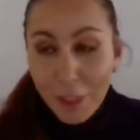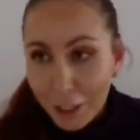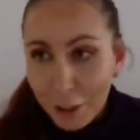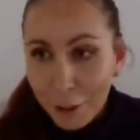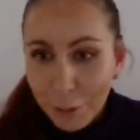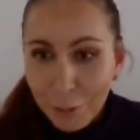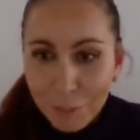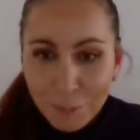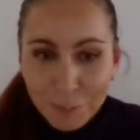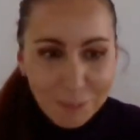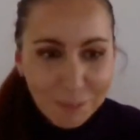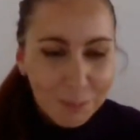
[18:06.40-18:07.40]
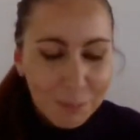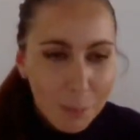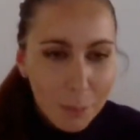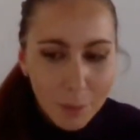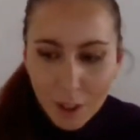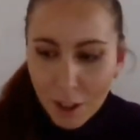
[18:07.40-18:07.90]
Thank you.
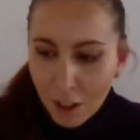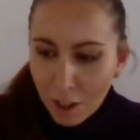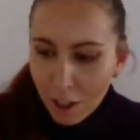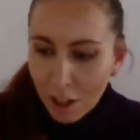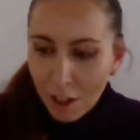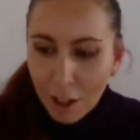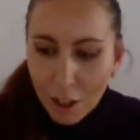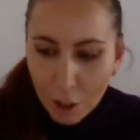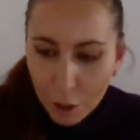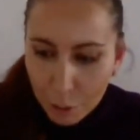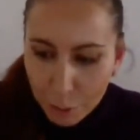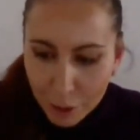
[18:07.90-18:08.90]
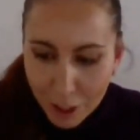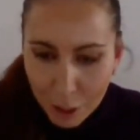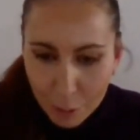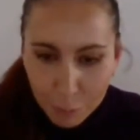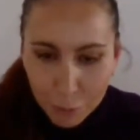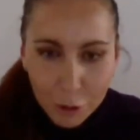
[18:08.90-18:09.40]
What
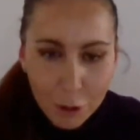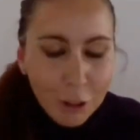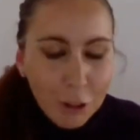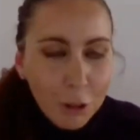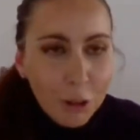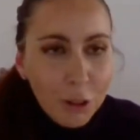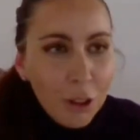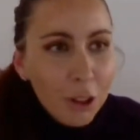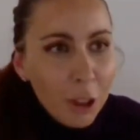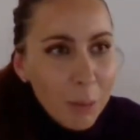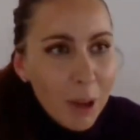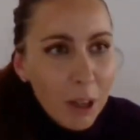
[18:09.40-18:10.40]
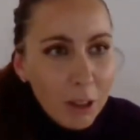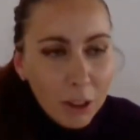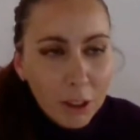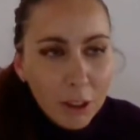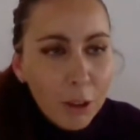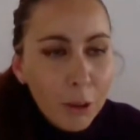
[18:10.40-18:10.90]
I'm going to talk about
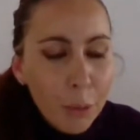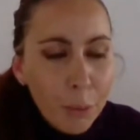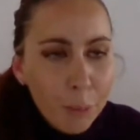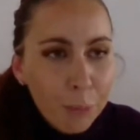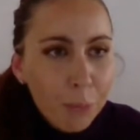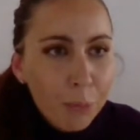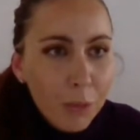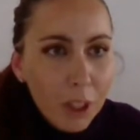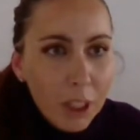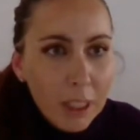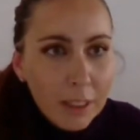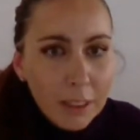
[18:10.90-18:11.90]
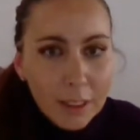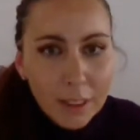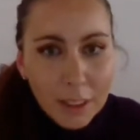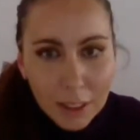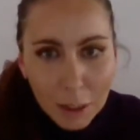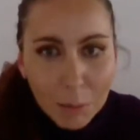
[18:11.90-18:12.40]
is the
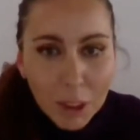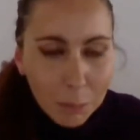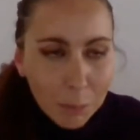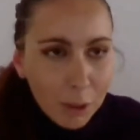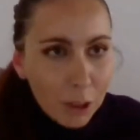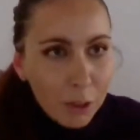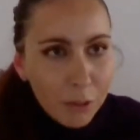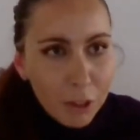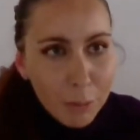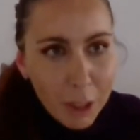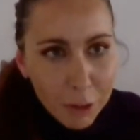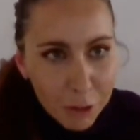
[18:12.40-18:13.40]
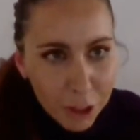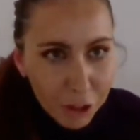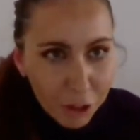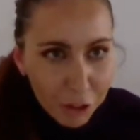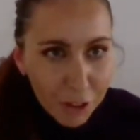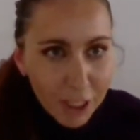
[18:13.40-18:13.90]
symptoms of the
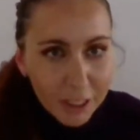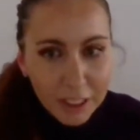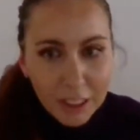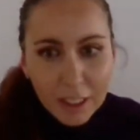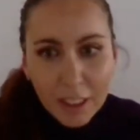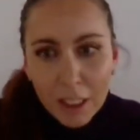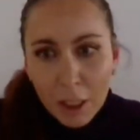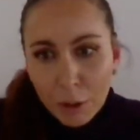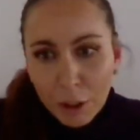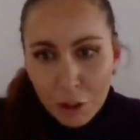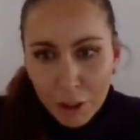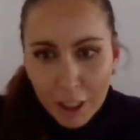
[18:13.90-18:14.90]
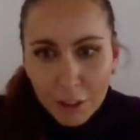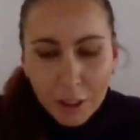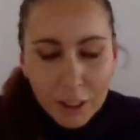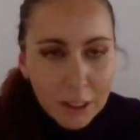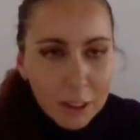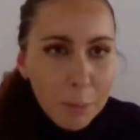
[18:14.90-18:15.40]
migration crisis, and I will try
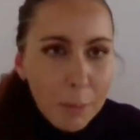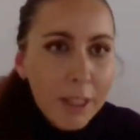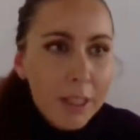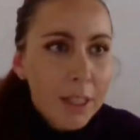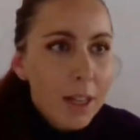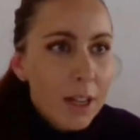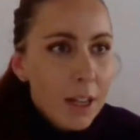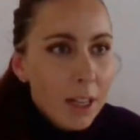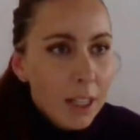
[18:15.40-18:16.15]
to determine